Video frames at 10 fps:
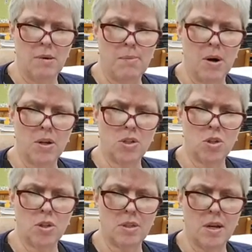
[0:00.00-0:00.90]
Marius
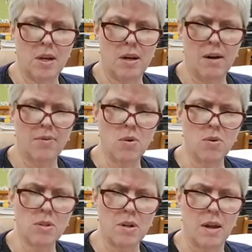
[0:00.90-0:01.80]
shook his head. "Of
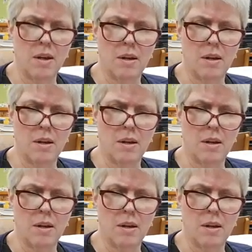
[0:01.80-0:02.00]
course not.